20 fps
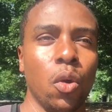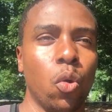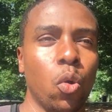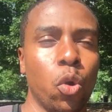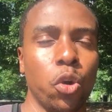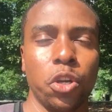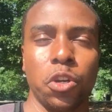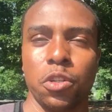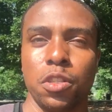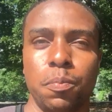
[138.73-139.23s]

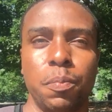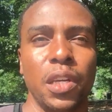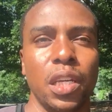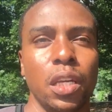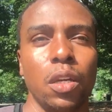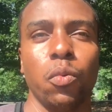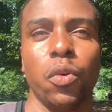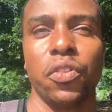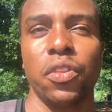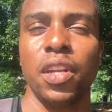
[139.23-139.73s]
or you're
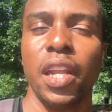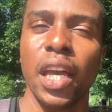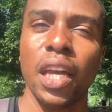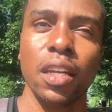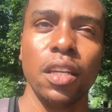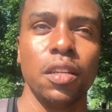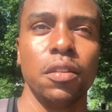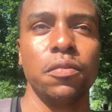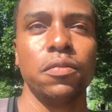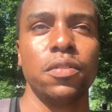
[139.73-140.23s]
speaking with
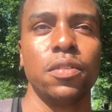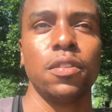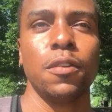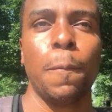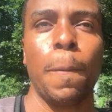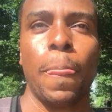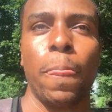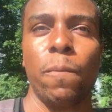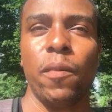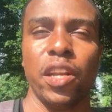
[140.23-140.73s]
natives
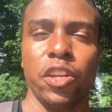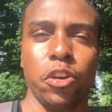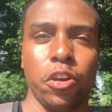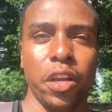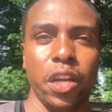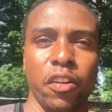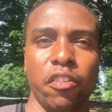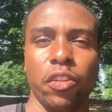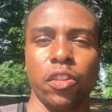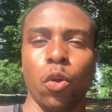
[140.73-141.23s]
and you're
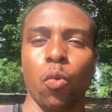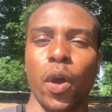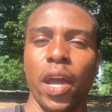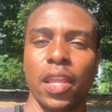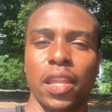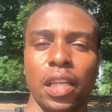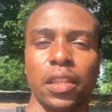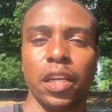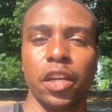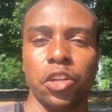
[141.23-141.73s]
hearing the
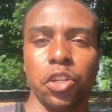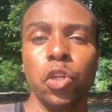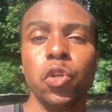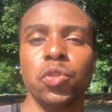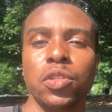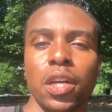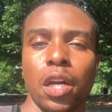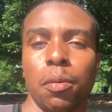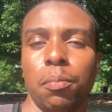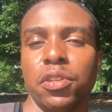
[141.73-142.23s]
way that they're
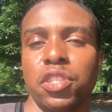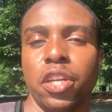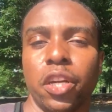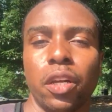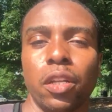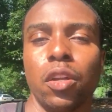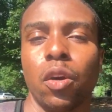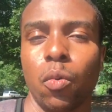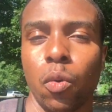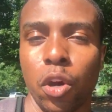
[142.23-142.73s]
using a
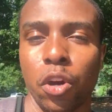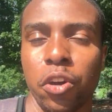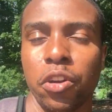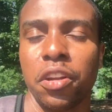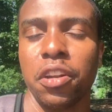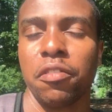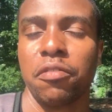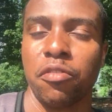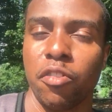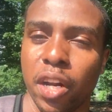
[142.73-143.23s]
particular word
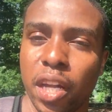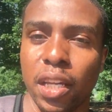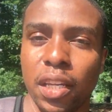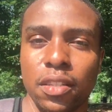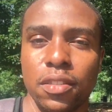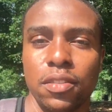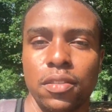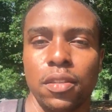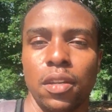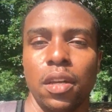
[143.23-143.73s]
in a
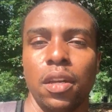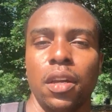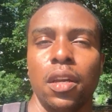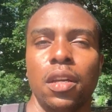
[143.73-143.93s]
phrase